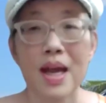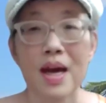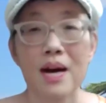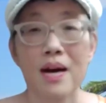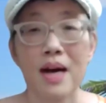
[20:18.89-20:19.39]

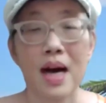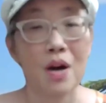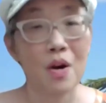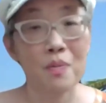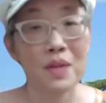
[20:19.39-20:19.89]
I
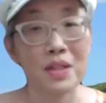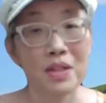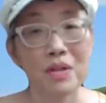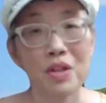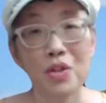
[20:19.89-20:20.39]
hope that
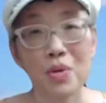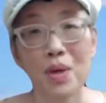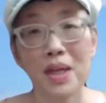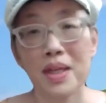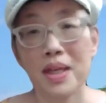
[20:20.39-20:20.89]
you
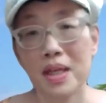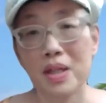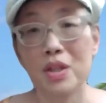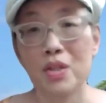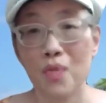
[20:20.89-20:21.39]
enjoyed
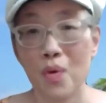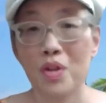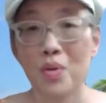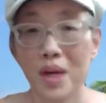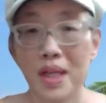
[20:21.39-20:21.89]
English
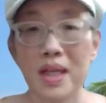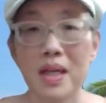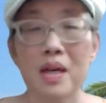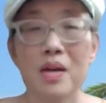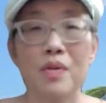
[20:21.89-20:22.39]

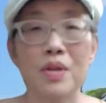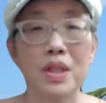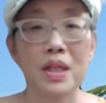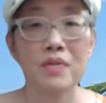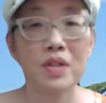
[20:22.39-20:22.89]
420, which
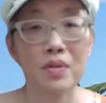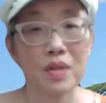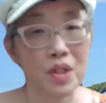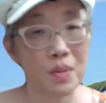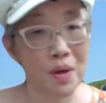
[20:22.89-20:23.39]
gives you a
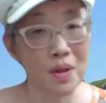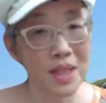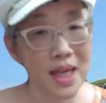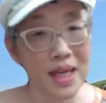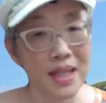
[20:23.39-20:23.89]
small
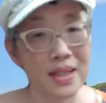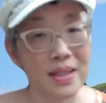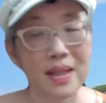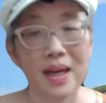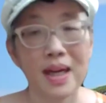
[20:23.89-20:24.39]

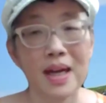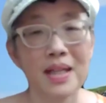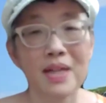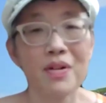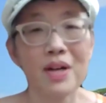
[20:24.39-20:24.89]
taste. I
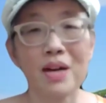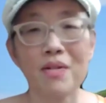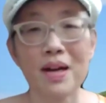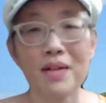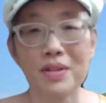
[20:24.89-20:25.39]
never got
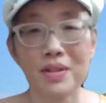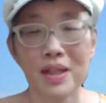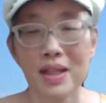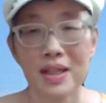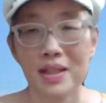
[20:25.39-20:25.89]
around to
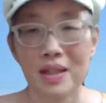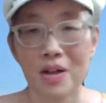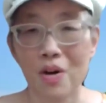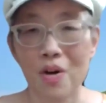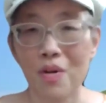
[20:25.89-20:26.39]

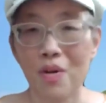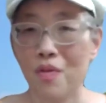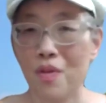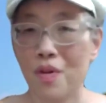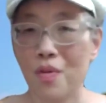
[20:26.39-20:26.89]
going
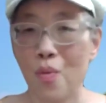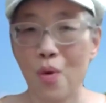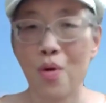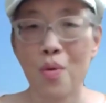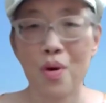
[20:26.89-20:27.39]
over
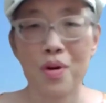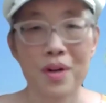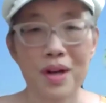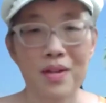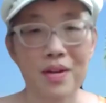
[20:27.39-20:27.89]
word order
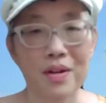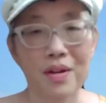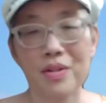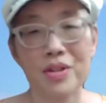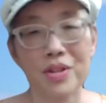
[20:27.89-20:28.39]
in other
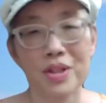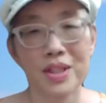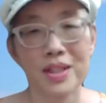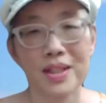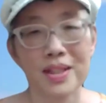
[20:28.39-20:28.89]

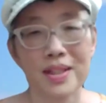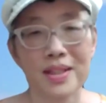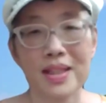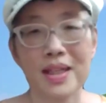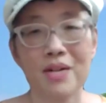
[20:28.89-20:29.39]
cultures. Just
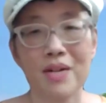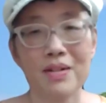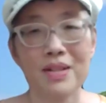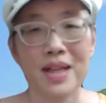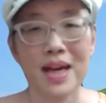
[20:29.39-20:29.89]
didn't get around
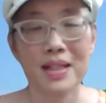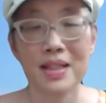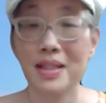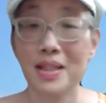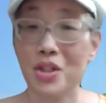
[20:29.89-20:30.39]
to that.
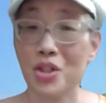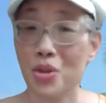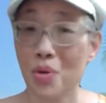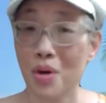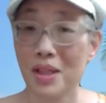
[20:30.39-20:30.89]
It's such a
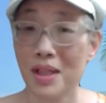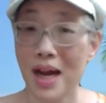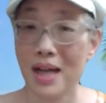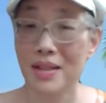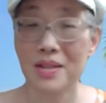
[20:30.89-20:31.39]
short
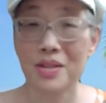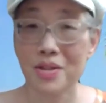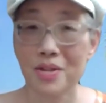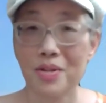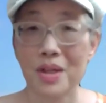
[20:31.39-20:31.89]
class
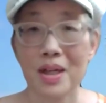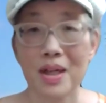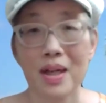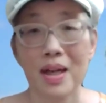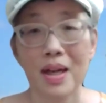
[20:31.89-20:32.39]
too.
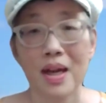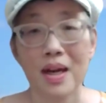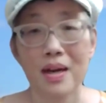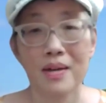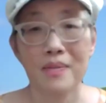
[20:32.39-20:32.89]

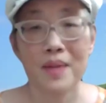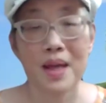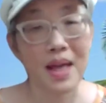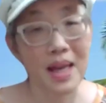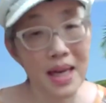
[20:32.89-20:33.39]
In
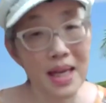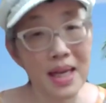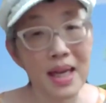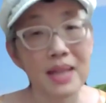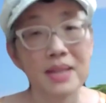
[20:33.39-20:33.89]
any
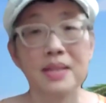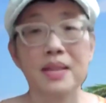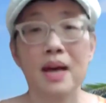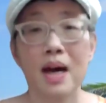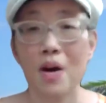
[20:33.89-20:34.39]
case,
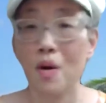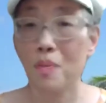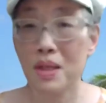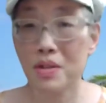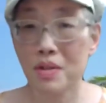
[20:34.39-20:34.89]
I hope
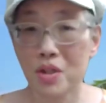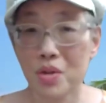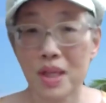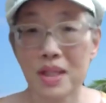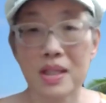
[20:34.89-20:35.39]
that you
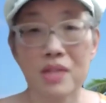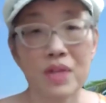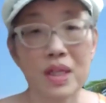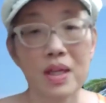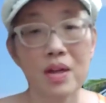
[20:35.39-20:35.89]
enjoyed these
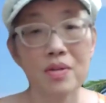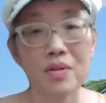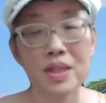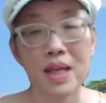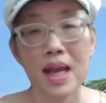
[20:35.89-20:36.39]

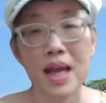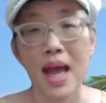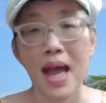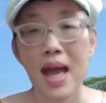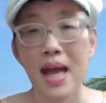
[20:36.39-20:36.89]
videos.
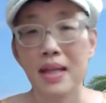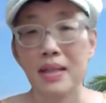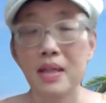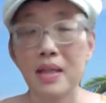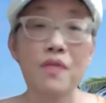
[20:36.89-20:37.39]

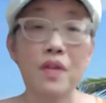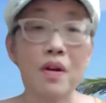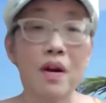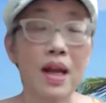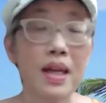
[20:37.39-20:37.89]
And if there
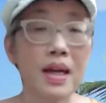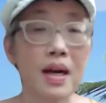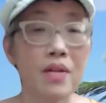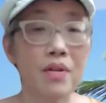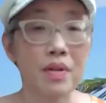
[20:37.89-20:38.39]
are any
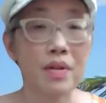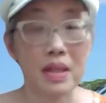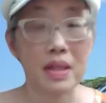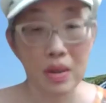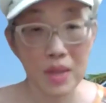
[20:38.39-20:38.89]
other
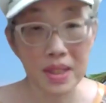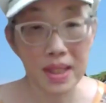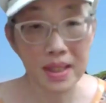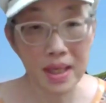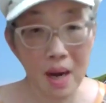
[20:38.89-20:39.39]

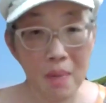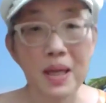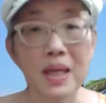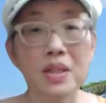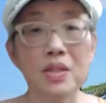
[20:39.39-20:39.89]
linguistic
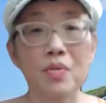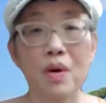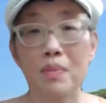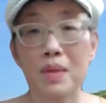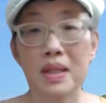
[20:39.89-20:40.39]
topics you
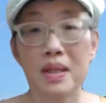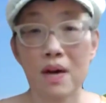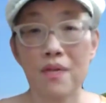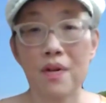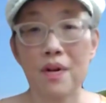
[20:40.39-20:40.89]
want me to
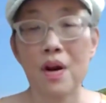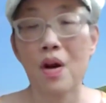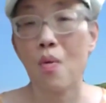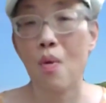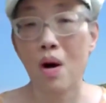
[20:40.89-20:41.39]
cover
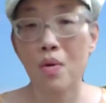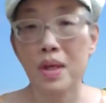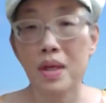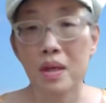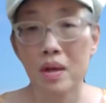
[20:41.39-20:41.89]
while
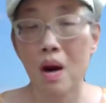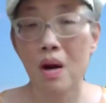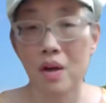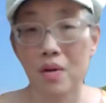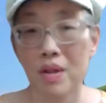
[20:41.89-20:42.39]
we are
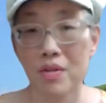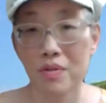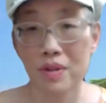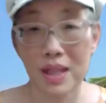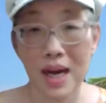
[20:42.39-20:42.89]
going
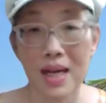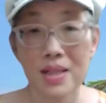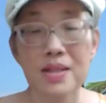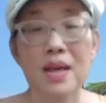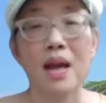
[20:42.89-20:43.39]
through
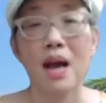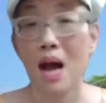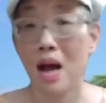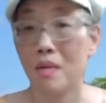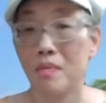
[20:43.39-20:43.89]
class,
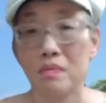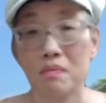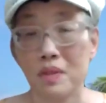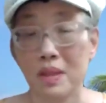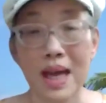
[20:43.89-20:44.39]

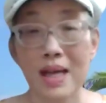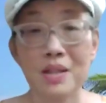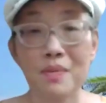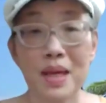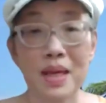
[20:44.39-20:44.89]
I'm glad
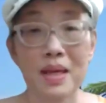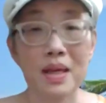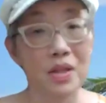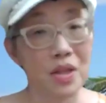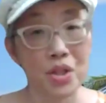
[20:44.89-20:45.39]
to make
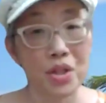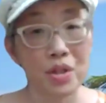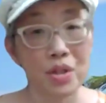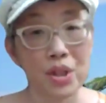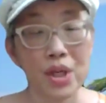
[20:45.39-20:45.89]

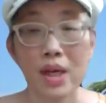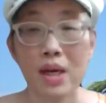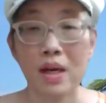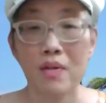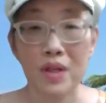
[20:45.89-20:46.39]
additional
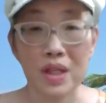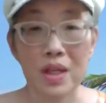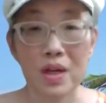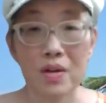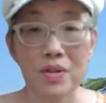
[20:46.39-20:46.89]

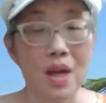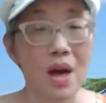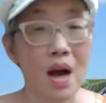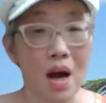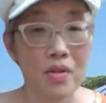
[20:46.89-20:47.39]
videos
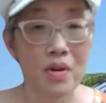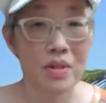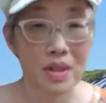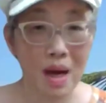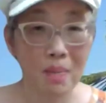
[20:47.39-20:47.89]
on
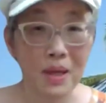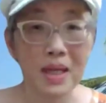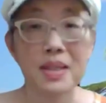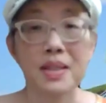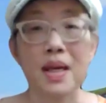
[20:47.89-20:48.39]
those
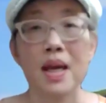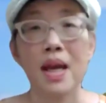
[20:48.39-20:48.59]
topics.